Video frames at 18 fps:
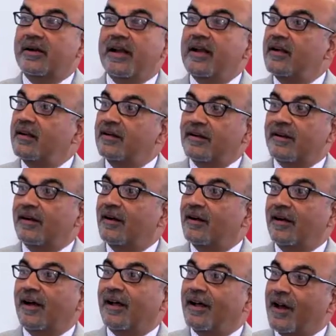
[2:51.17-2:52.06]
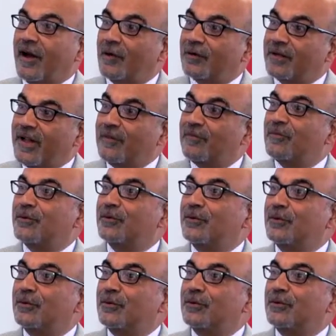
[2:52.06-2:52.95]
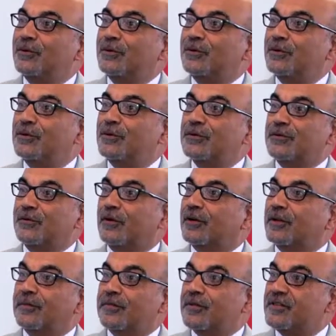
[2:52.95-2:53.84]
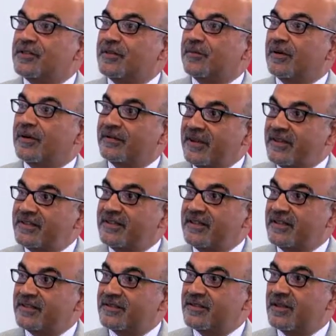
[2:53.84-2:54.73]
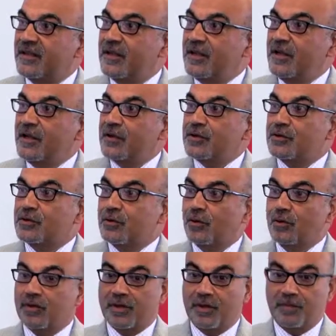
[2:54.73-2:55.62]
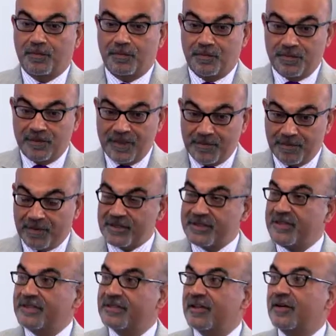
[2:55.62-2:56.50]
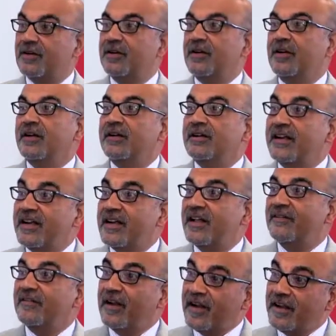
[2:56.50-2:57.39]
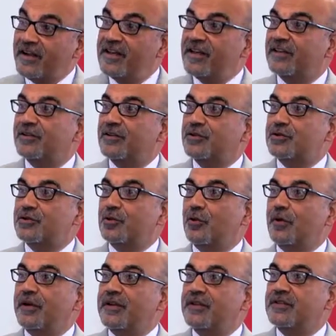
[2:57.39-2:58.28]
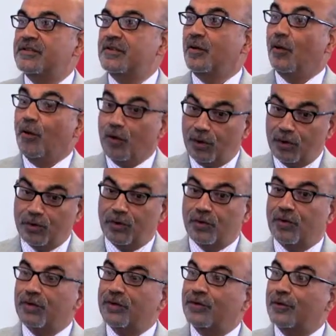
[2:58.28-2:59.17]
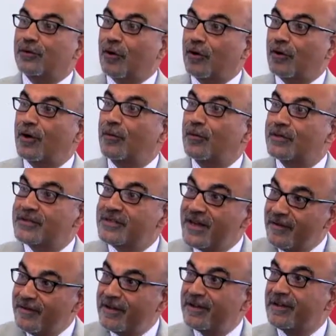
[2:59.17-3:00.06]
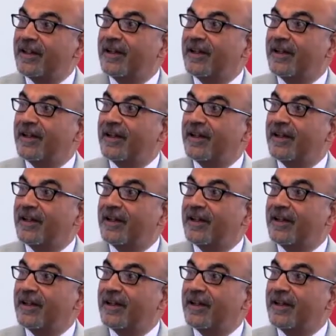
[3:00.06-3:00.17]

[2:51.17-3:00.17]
didn't allow them to use for the principal residence. So the purchaser didn't have any other choice, although the daughter was living